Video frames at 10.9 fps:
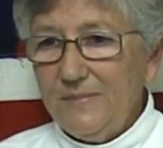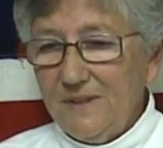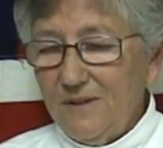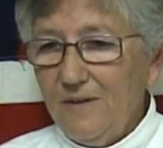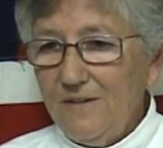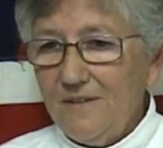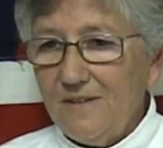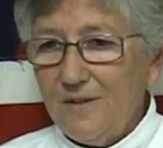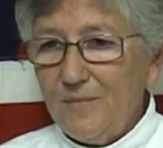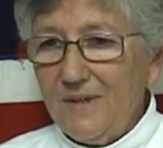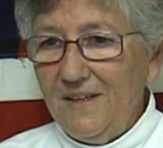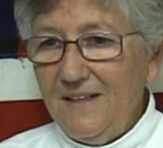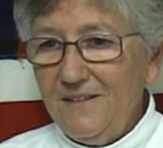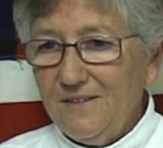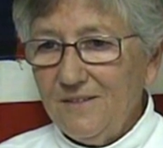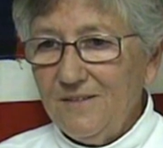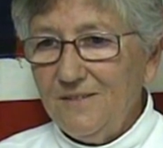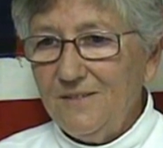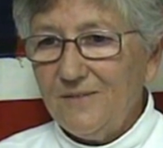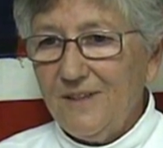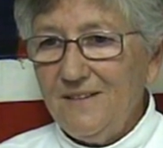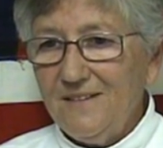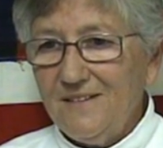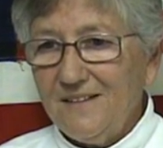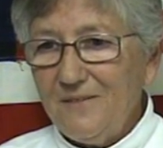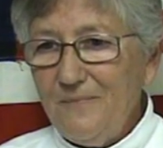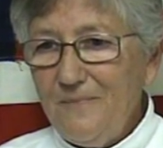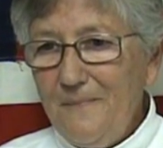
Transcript: but it costs an arm and a leg to, to run the thing.